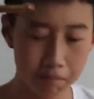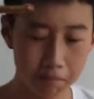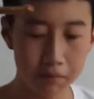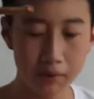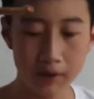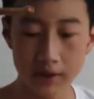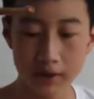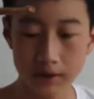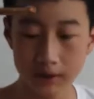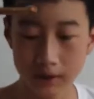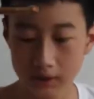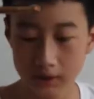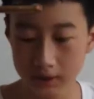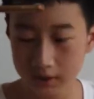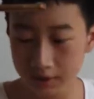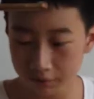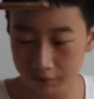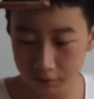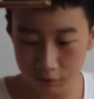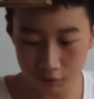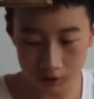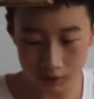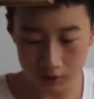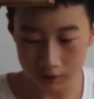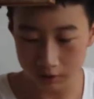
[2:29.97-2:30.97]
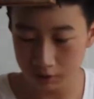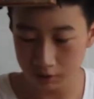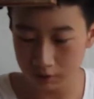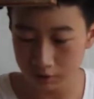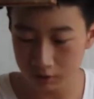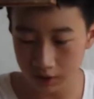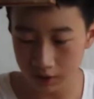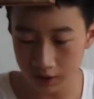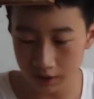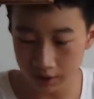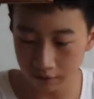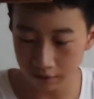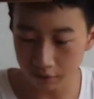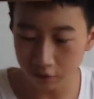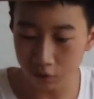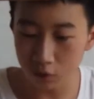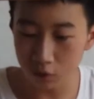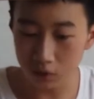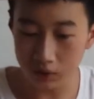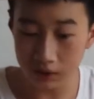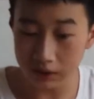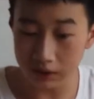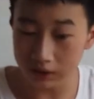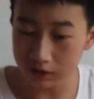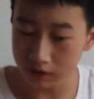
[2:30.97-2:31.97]
but if you want to use
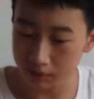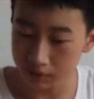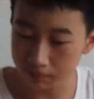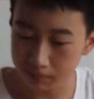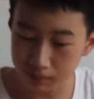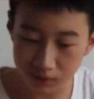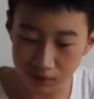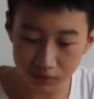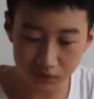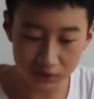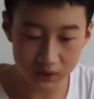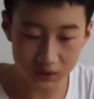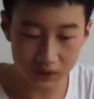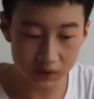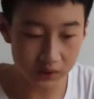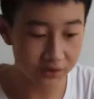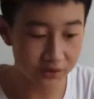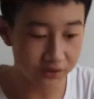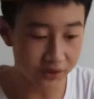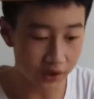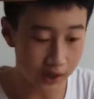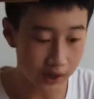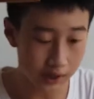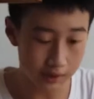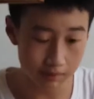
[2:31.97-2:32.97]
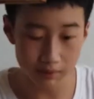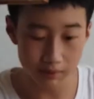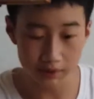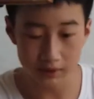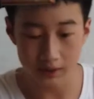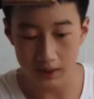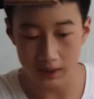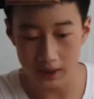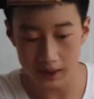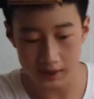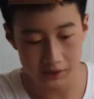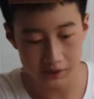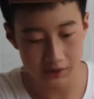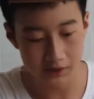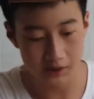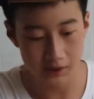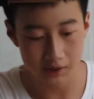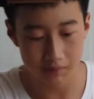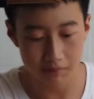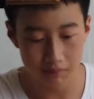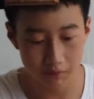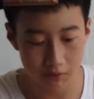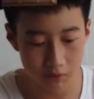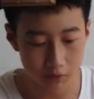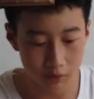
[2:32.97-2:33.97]
A4, it's perfectly fine, but the last
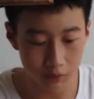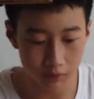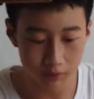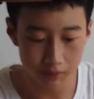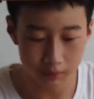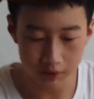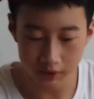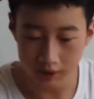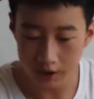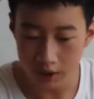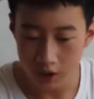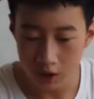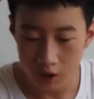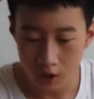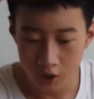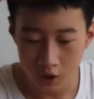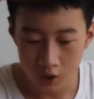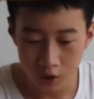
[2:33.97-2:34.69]
step will be